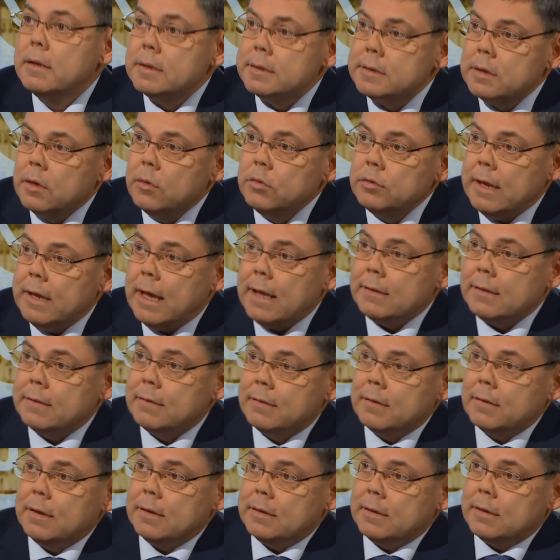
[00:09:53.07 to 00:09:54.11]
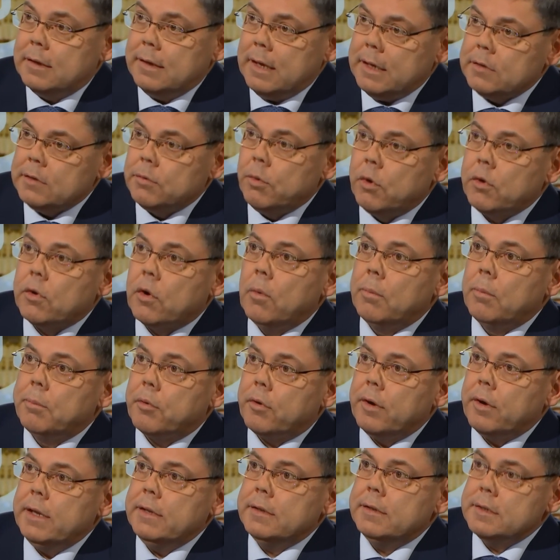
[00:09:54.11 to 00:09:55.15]
so that the network
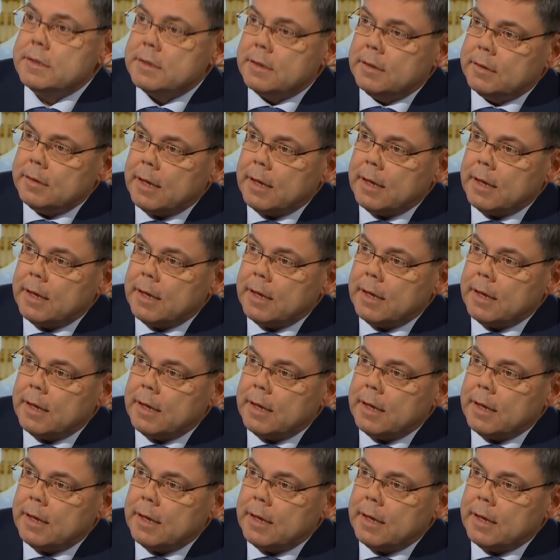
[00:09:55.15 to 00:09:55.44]
operators,